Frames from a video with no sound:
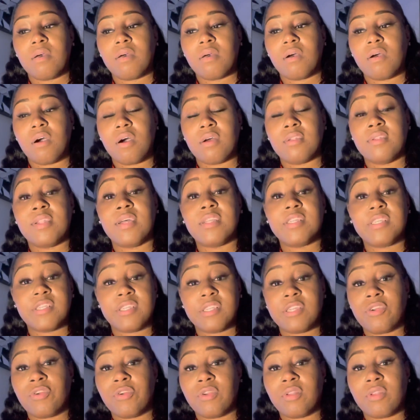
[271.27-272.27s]

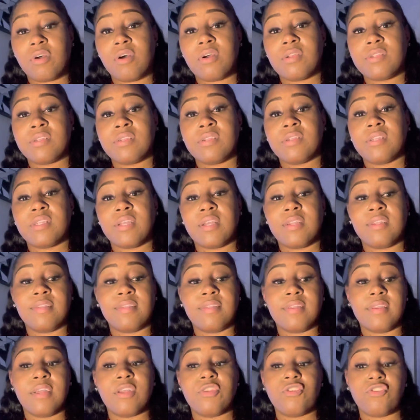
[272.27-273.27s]
unnecessary losses, and in
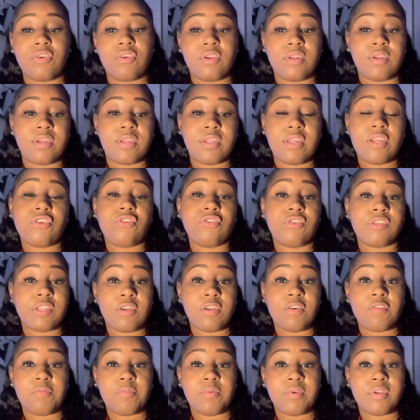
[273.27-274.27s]
the end you're going to kick
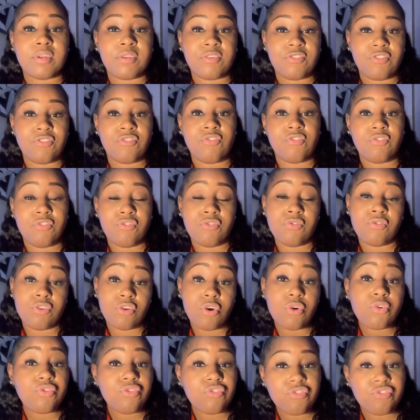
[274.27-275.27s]
yourself, because you
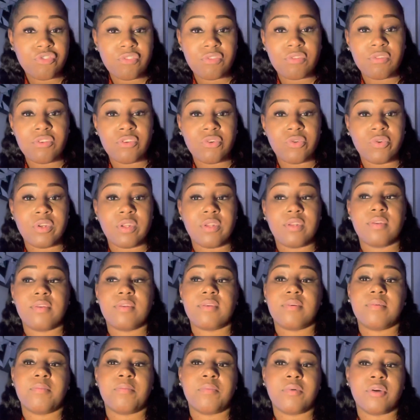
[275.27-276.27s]
know you shouldn't do it,
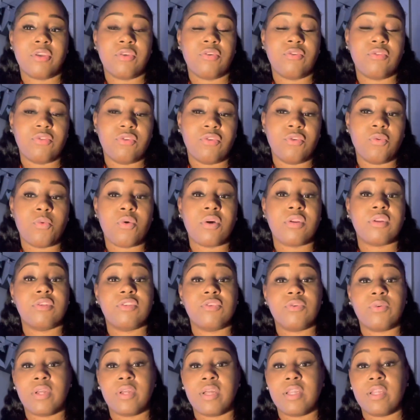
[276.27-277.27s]
but you want to
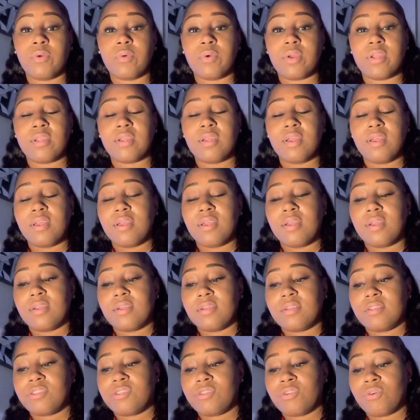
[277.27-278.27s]
do it anyway.
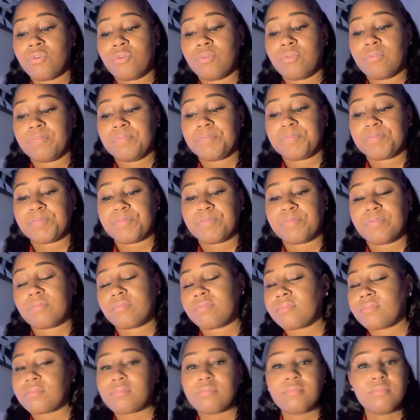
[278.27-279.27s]
So
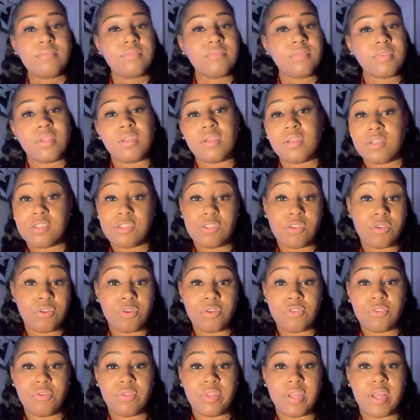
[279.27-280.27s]

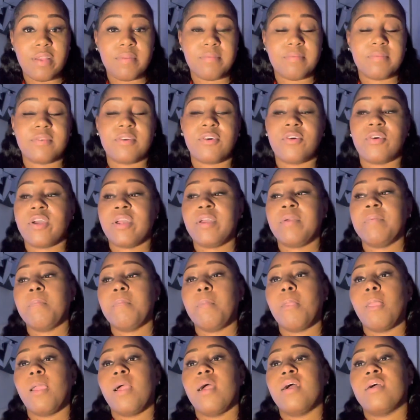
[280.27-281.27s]
don't do that. Okay,
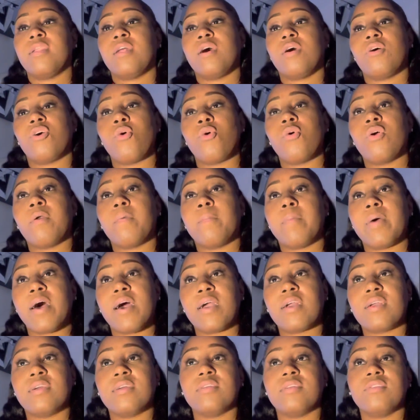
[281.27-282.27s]
now going
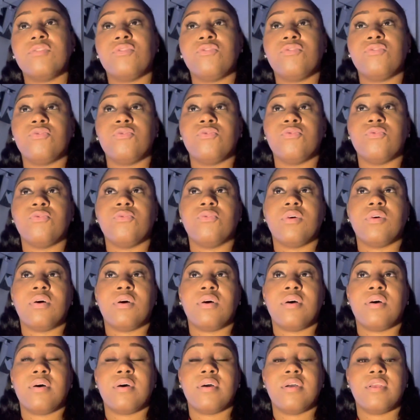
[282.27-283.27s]
back to
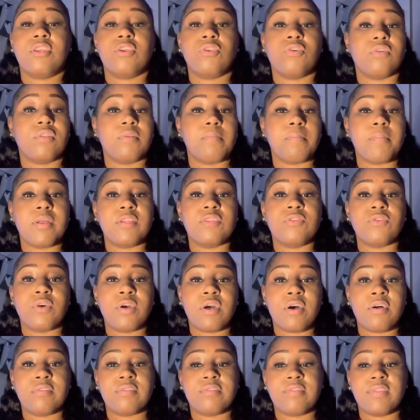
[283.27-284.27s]
the mental
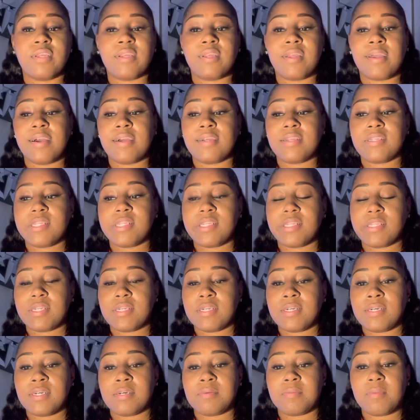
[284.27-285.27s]
health thing, guys,
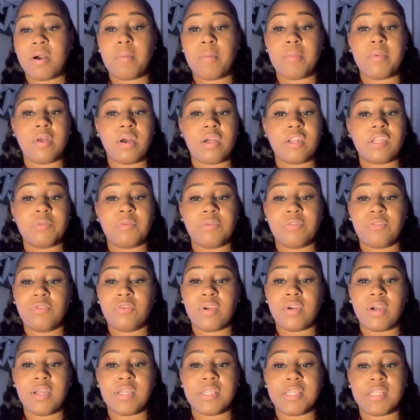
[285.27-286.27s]
I'll be honest with you
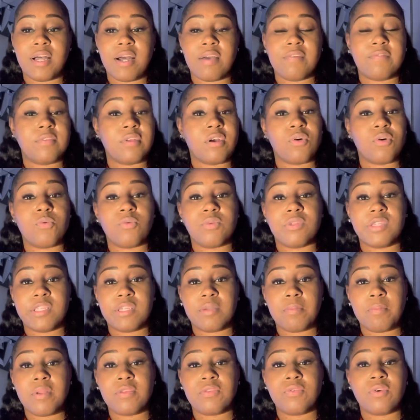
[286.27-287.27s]
guys, I've dealt with
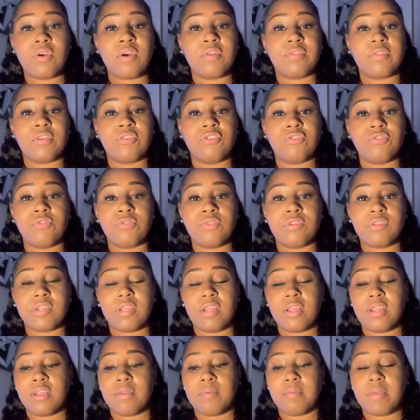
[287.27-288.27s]
some mental health issues
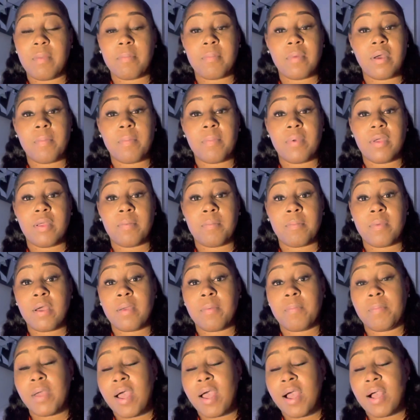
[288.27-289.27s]
in my
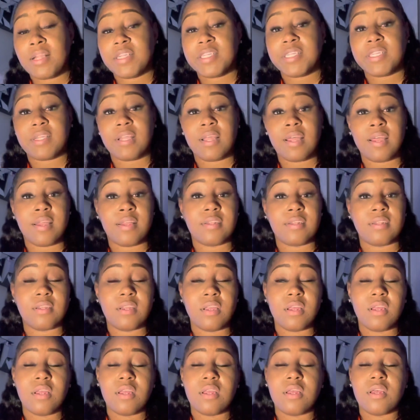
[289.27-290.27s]
past and
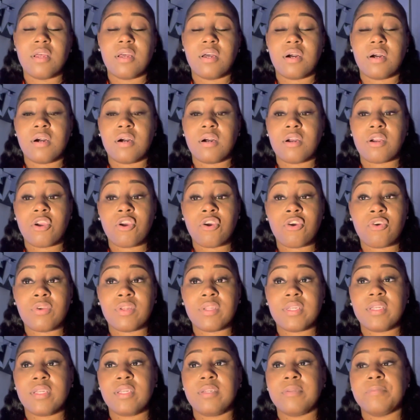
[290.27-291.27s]

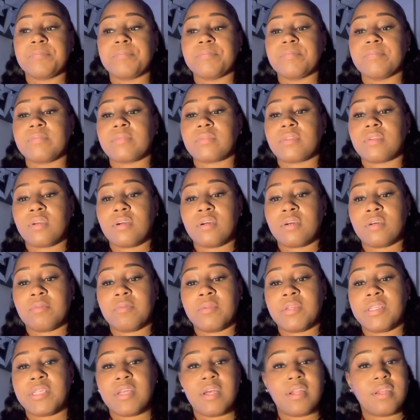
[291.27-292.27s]
currently.
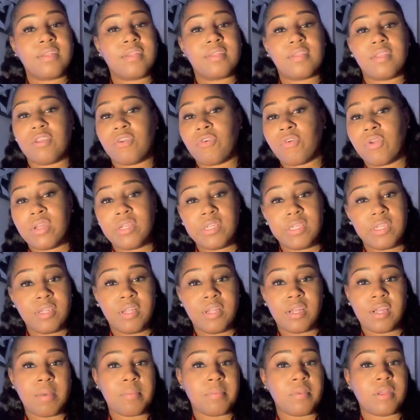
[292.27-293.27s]
It's not anything crazy,
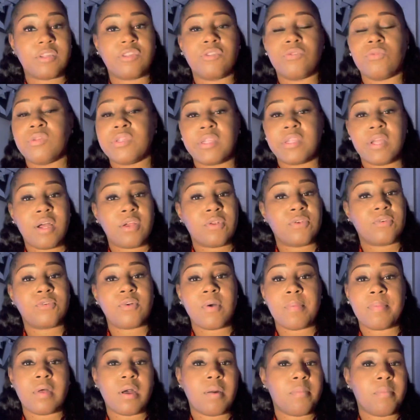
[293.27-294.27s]
like I'm not suicidal,
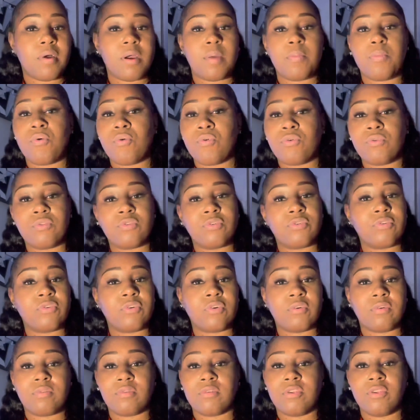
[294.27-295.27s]
I'm not bipolar,
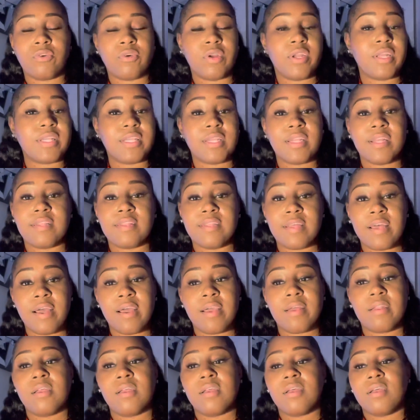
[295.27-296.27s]
or anything like
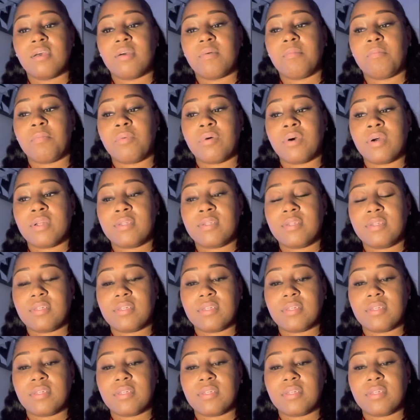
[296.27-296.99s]
that, but